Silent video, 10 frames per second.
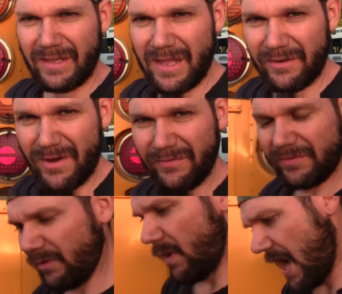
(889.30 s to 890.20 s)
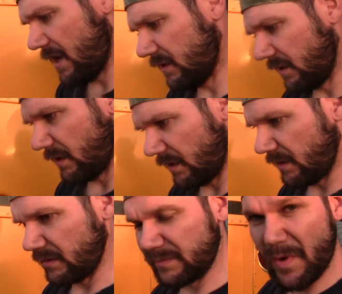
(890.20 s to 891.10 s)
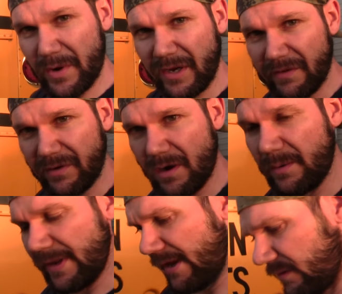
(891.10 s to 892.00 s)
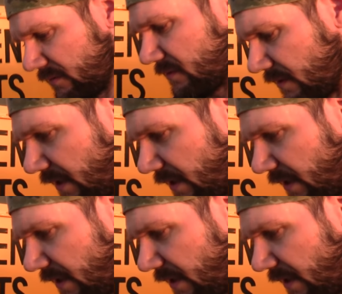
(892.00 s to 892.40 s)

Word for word: let it run for a while, and uh, the smoking never calmed down.